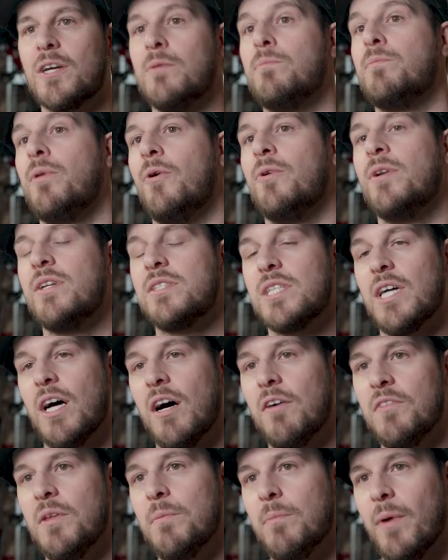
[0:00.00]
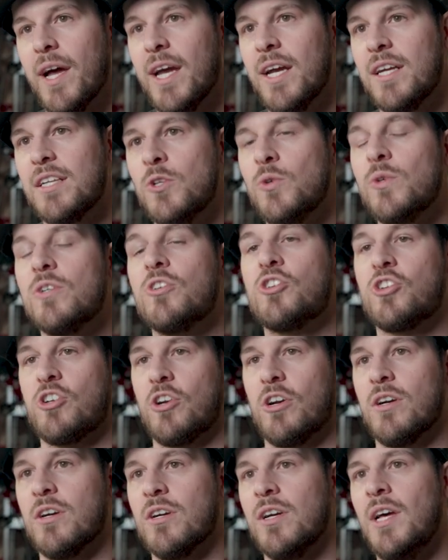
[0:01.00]
components of the bike to
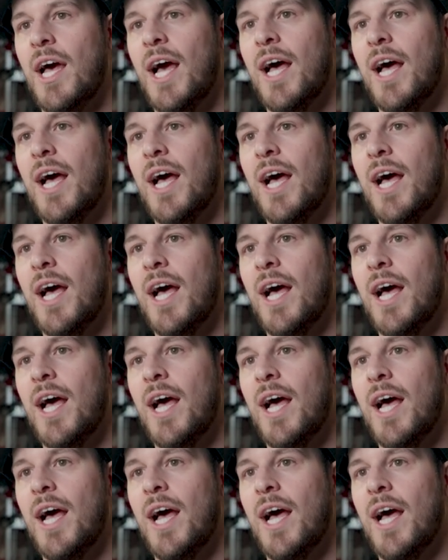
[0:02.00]
ensure